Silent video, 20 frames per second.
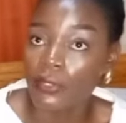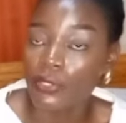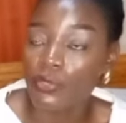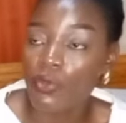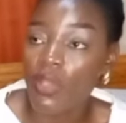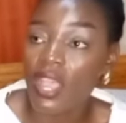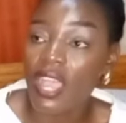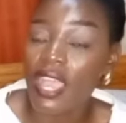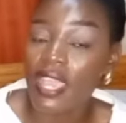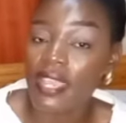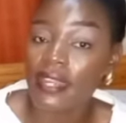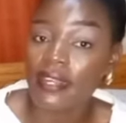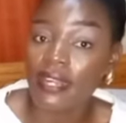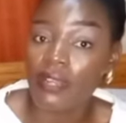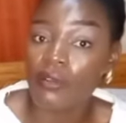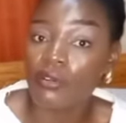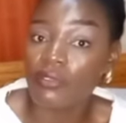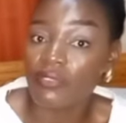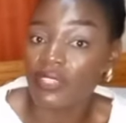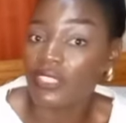your high
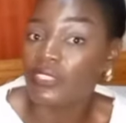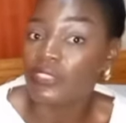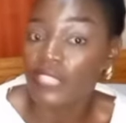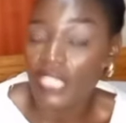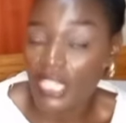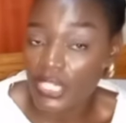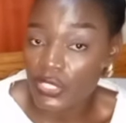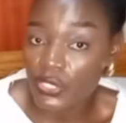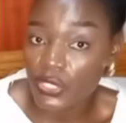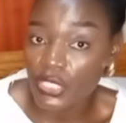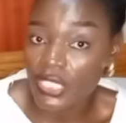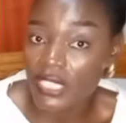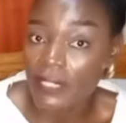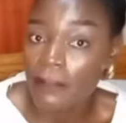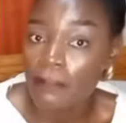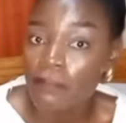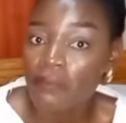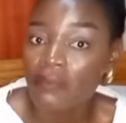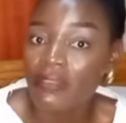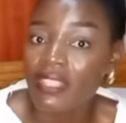rank of education,
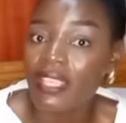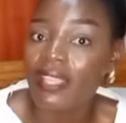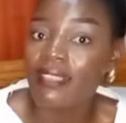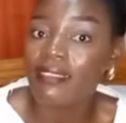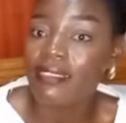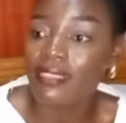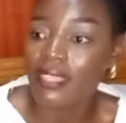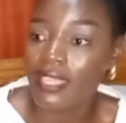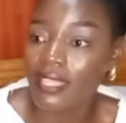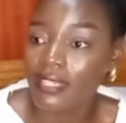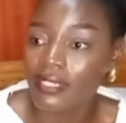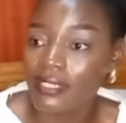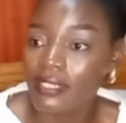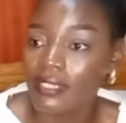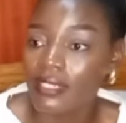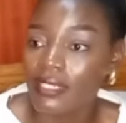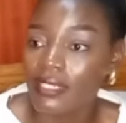and then